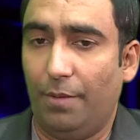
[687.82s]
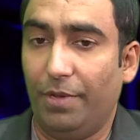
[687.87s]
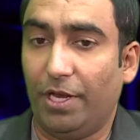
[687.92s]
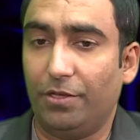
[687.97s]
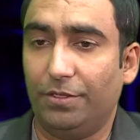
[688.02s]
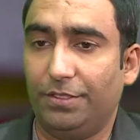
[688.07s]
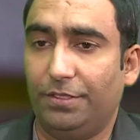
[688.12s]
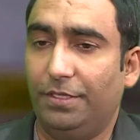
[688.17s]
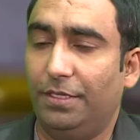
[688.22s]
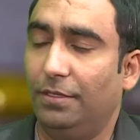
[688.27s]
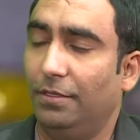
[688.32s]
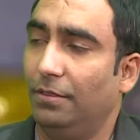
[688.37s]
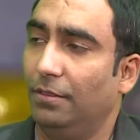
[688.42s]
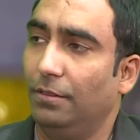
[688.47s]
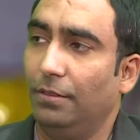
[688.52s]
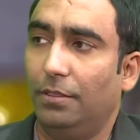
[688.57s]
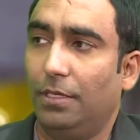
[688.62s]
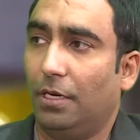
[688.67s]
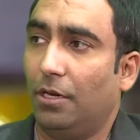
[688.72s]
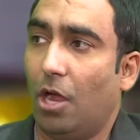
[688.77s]
Because
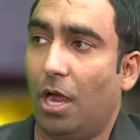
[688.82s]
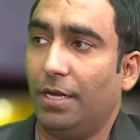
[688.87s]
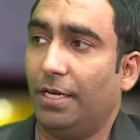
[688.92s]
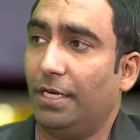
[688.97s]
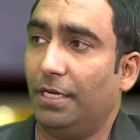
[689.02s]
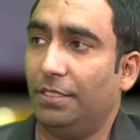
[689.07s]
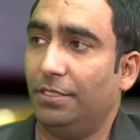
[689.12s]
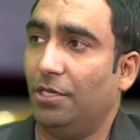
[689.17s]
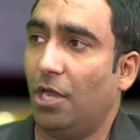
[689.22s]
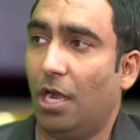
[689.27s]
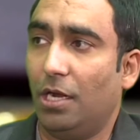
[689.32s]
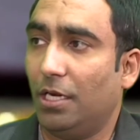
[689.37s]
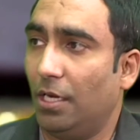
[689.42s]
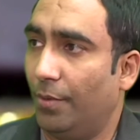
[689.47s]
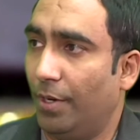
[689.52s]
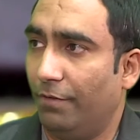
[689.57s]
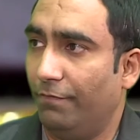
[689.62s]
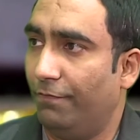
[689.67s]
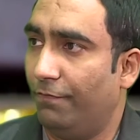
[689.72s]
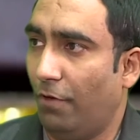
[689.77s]
the content is not
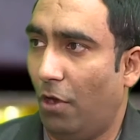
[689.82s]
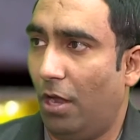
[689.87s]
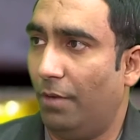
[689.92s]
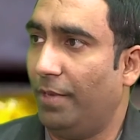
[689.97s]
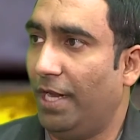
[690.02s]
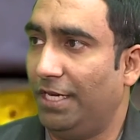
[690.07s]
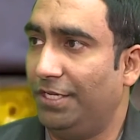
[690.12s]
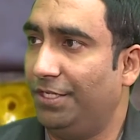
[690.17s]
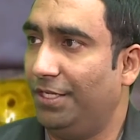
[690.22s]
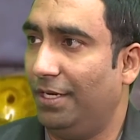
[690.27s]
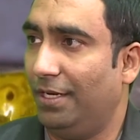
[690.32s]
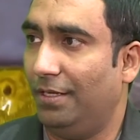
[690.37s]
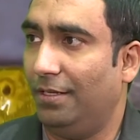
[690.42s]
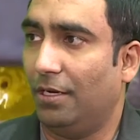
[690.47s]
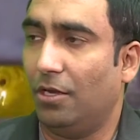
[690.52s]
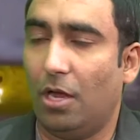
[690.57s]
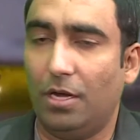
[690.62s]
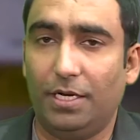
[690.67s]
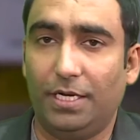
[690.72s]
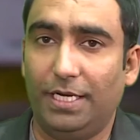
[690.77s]
coming from Asia. The
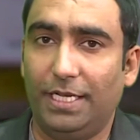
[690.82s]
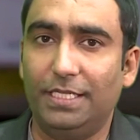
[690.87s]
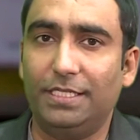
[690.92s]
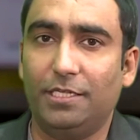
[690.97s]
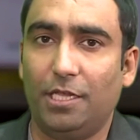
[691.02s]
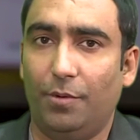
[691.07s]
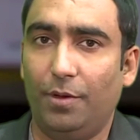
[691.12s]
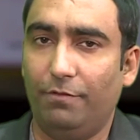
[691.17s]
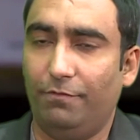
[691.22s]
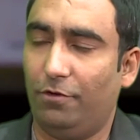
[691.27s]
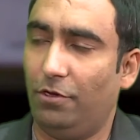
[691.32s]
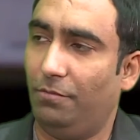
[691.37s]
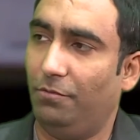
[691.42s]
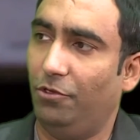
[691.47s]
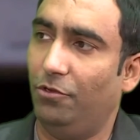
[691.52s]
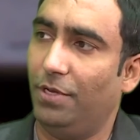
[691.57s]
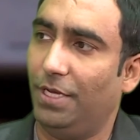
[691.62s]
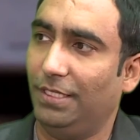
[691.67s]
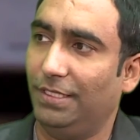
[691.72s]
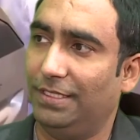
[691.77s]
content is coming from
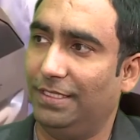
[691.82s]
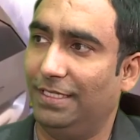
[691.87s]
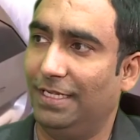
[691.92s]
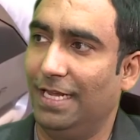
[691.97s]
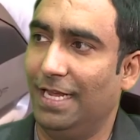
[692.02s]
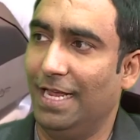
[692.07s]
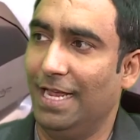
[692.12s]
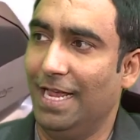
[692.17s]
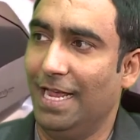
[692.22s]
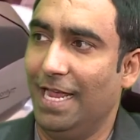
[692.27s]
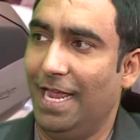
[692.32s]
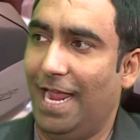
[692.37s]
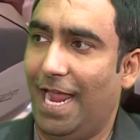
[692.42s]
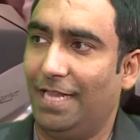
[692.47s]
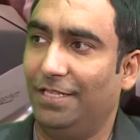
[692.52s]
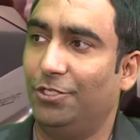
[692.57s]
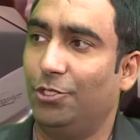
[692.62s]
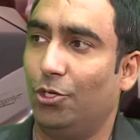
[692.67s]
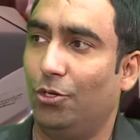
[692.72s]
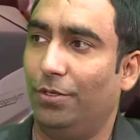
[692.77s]
US.
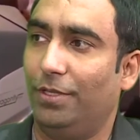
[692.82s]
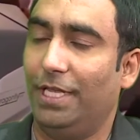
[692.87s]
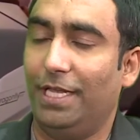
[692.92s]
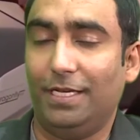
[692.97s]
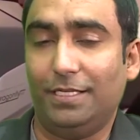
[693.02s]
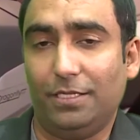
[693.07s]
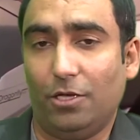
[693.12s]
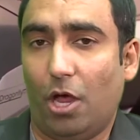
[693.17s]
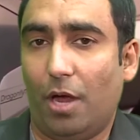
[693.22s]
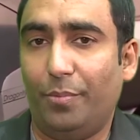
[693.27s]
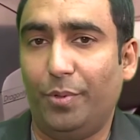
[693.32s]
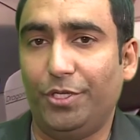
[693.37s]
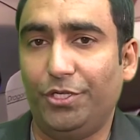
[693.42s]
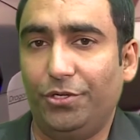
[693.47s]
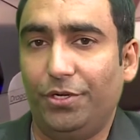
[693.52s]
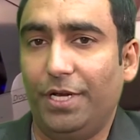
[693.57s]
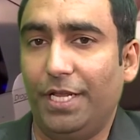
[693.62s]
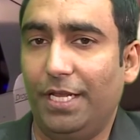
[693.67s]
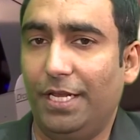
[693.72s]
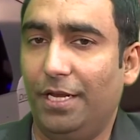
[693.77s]
And so there is an
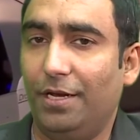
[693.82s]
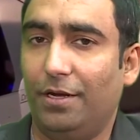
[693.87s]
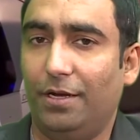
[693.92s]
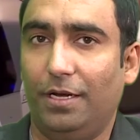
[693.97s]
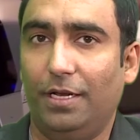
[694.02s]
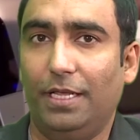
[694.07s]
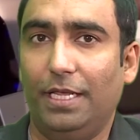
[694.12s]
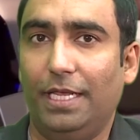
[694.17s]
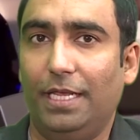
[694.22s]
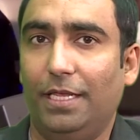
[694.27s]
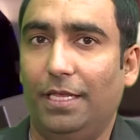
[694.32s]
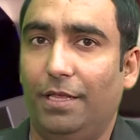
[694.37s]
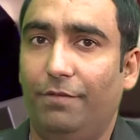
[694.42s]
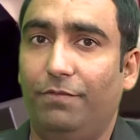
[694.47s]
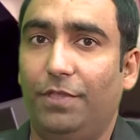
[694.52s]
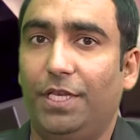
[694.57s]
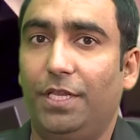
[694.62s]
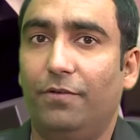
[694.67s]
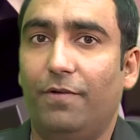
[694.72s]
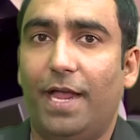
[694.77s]
opportunity here. If
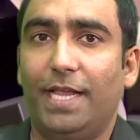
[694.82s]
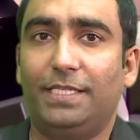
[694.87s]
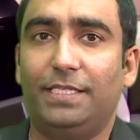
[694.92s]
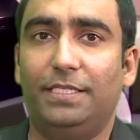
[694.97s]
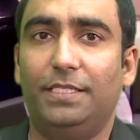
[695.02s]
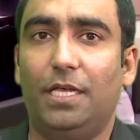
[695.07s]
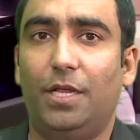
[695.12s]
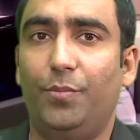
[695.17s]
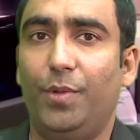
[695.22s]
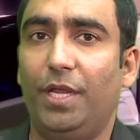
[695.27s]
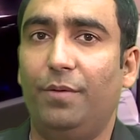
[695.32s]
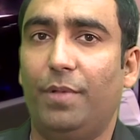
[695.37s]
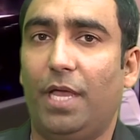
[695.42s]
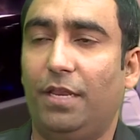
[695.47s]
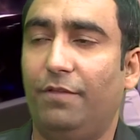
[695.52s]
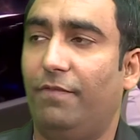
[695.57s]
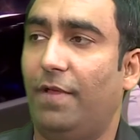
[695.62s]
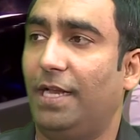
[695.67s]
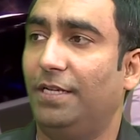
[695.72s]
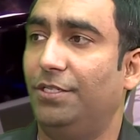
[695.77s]
the devices are being
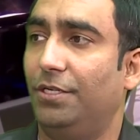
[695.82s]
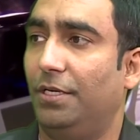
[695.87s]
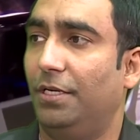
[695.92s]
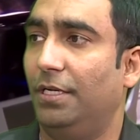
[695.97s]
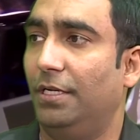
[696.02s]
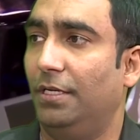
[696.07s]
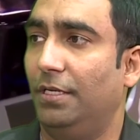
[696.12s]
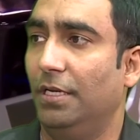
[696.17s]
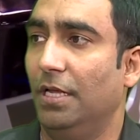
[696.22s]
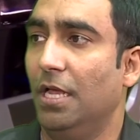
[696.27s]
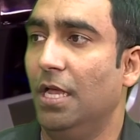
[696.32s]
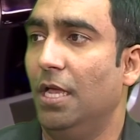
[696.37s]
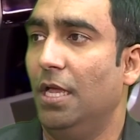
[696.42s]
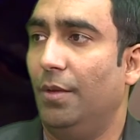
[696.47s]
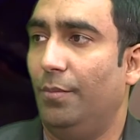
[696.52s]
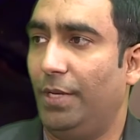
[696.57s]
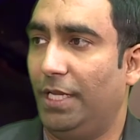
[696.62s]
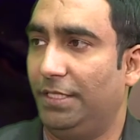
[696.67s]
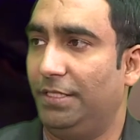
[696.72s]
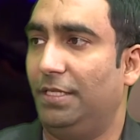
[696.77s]
manufactured in
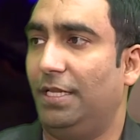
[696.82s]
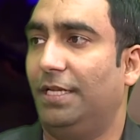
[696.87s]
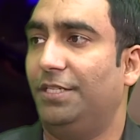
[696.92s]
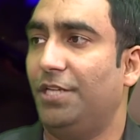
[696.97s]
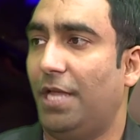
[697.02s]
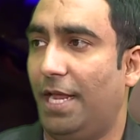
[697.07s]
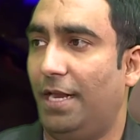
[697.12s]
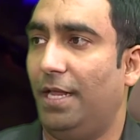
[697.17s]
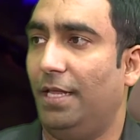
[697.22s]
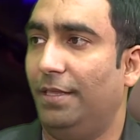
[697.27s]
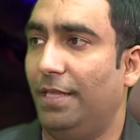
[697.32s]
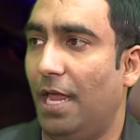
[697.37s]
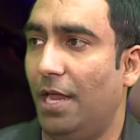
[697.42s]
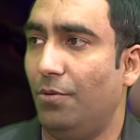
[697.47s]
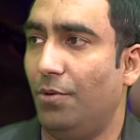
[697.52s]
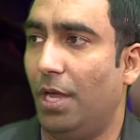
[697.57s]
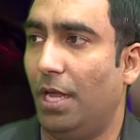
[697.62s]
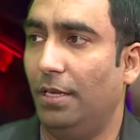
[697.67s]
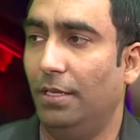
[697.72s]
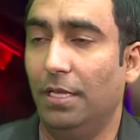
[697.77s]
places like China and
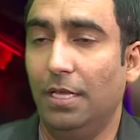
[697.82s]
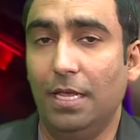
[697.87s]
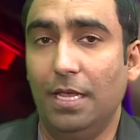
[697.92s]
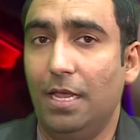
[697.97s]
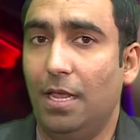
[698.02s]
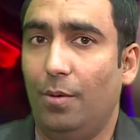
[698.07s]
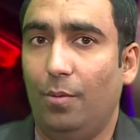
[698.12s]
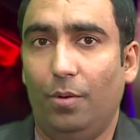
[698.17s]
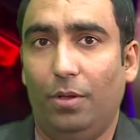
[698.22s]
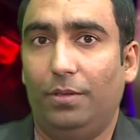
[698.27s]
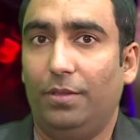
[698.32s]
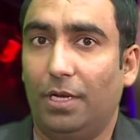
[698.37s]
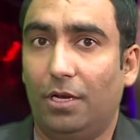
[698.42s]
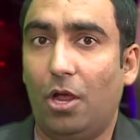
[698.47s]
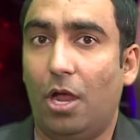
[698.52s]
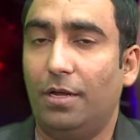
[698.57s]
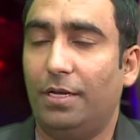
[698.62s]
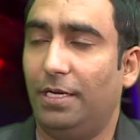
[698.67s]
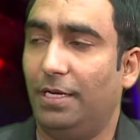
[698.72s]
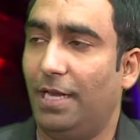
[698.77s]
Taiwan, the
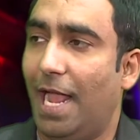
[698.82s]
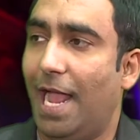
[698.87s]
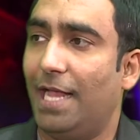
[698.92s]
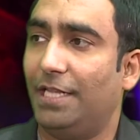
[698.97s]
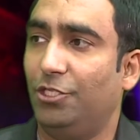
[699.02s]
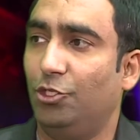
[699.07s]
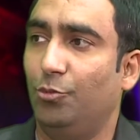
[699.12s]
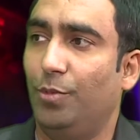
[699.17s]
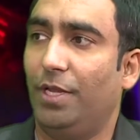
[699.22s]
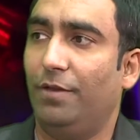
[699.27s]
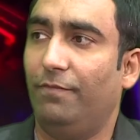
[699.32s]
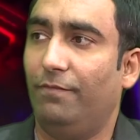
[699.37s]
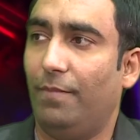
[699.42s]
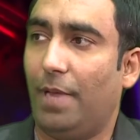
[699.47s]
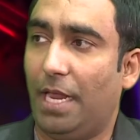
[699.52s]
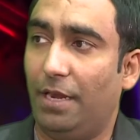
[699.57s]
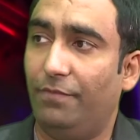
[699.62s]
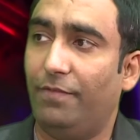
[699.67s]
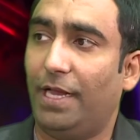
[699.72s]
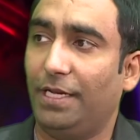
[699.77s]
content has to be
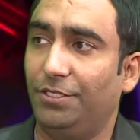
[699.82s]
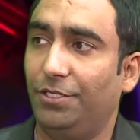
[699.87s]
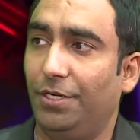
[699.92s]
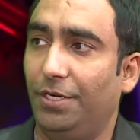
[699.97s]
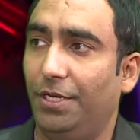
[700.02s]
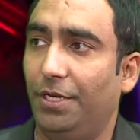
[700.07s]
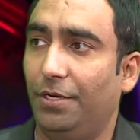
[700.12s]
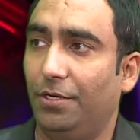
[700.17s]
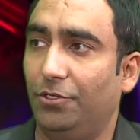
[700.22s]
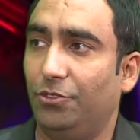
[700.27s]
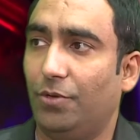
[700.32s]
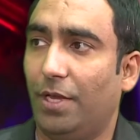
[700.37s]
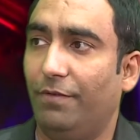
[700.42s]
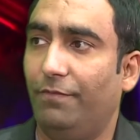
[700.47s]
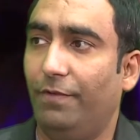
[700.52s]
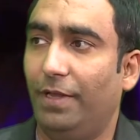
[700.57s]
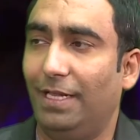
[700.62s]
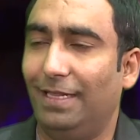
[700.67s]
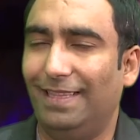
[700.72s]
manufactured here. So I feel